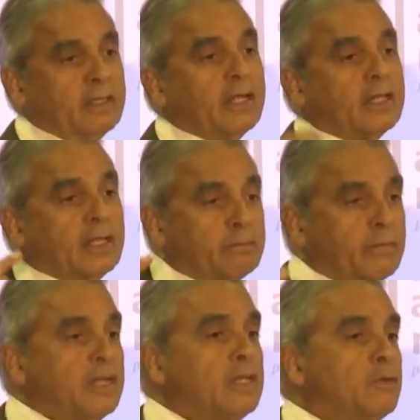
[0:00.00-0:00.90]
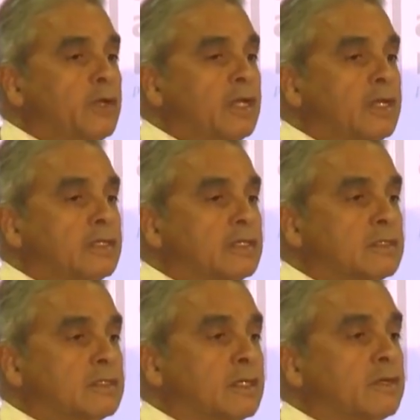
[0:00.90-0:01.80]
that in many
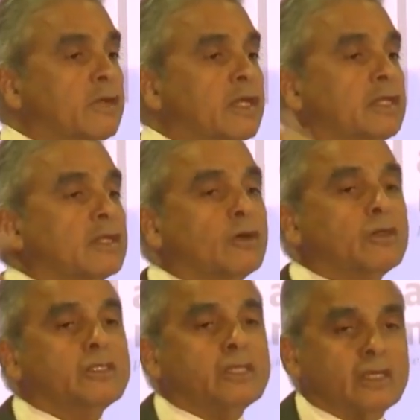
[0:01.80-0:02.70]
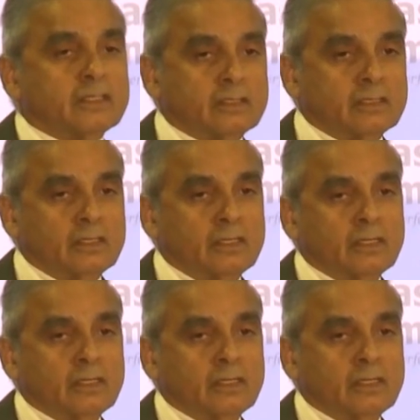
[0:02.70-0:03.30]
ways the great contest